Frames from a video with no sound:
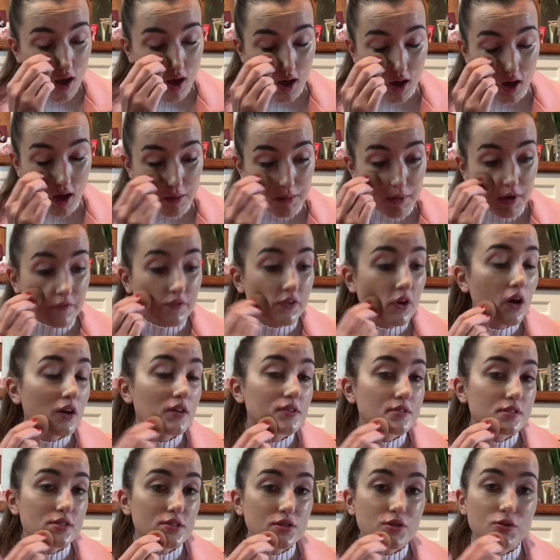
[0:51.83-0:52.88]
I've
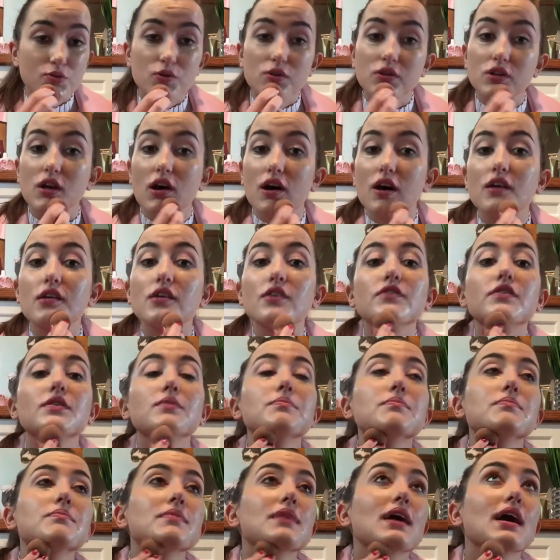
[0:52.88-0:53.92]
gotten to do a lot of
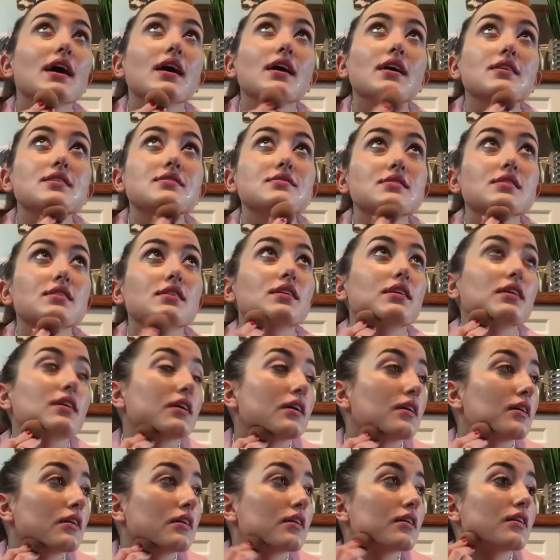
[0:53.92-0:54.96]

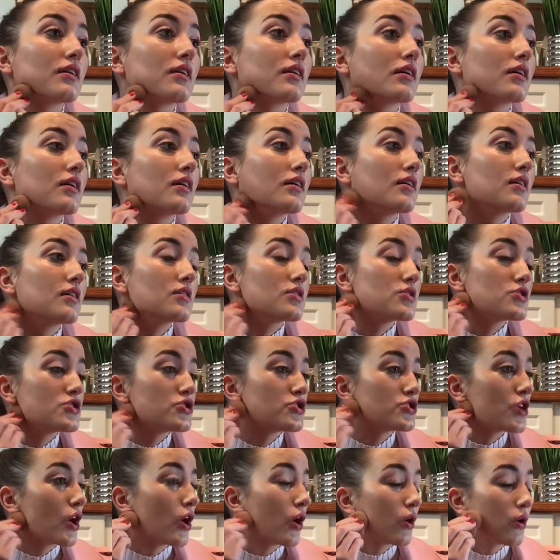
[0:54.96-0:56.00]
amazing
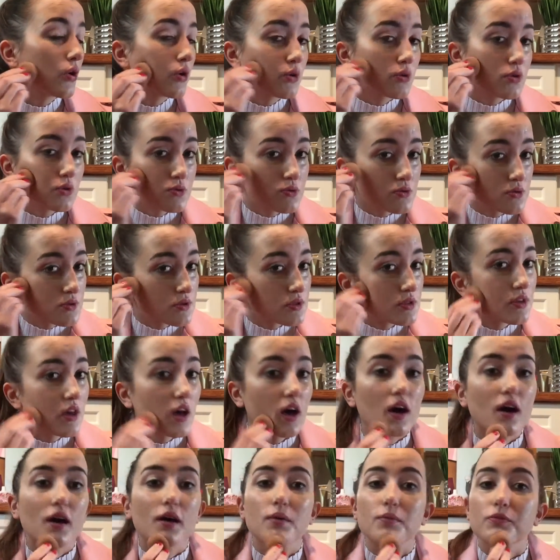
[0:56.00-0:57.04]
shows,
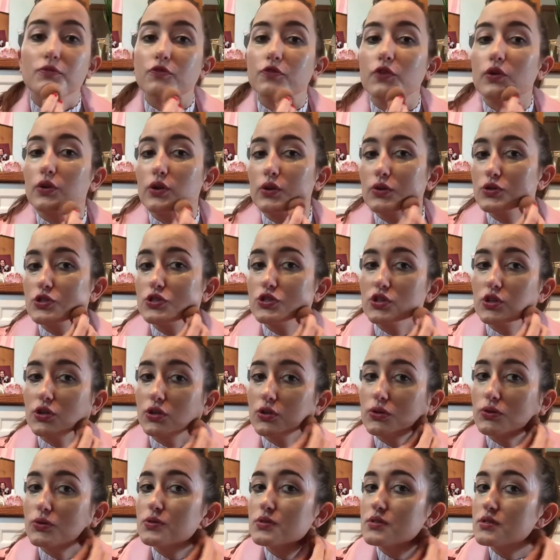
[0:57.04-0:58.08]
photo
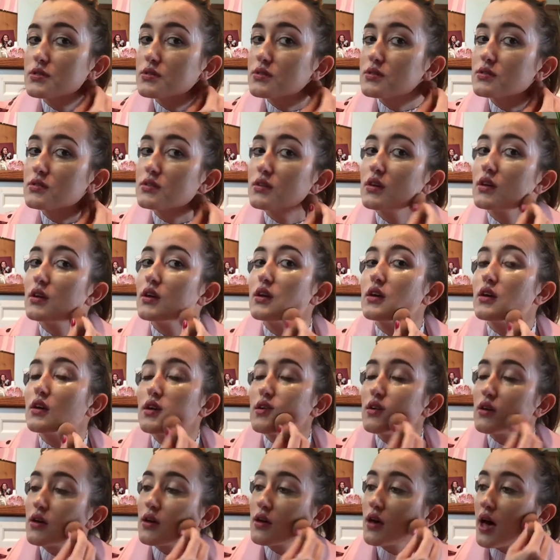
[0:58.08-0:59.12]
shoots,
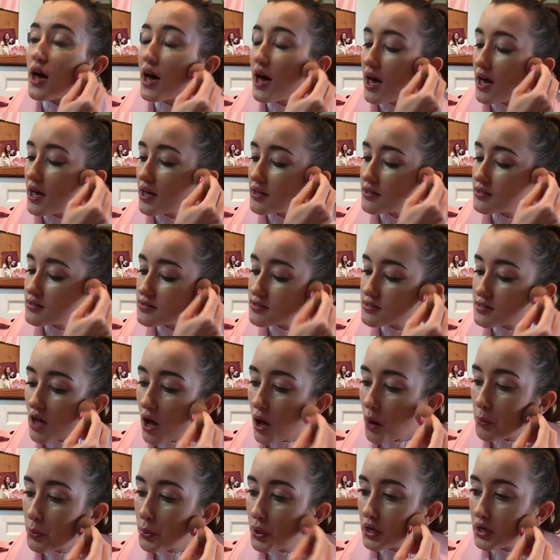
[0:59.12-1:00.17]
and
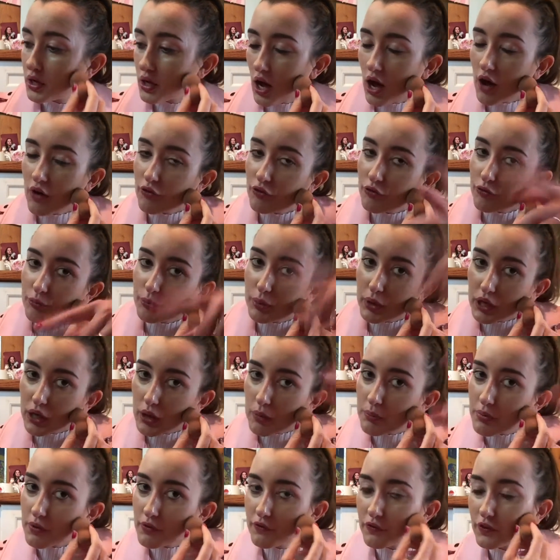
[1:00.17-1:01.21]
I'll put
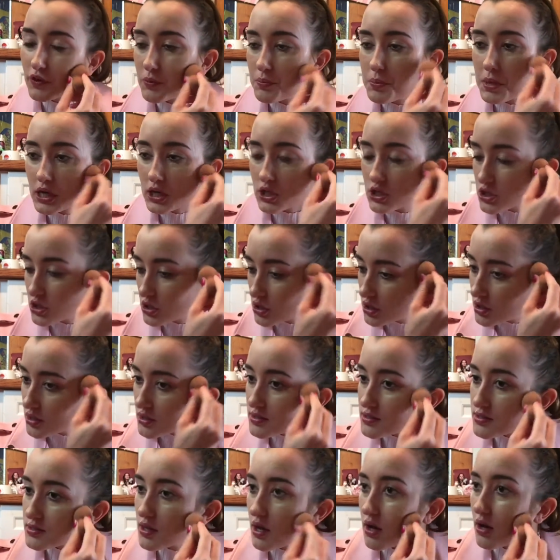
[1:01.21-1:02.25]
up a few
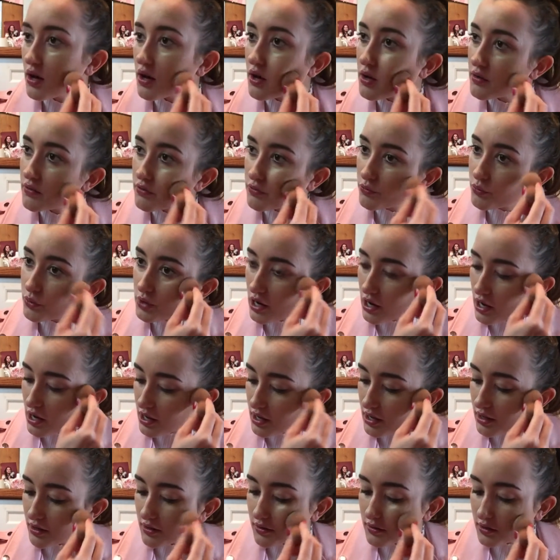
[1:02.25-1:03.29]
pictures of what
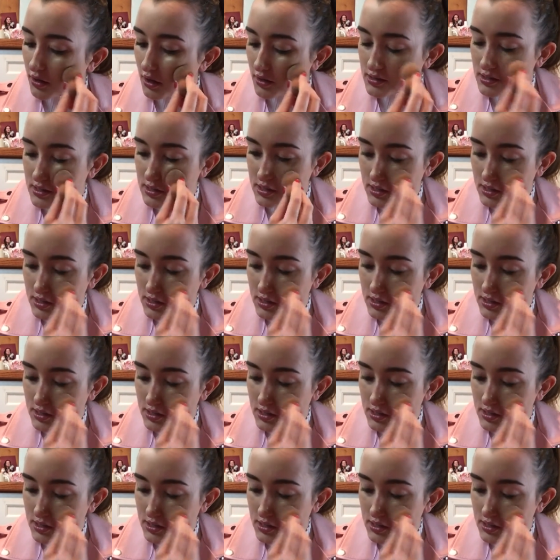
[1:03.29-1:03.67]
I got to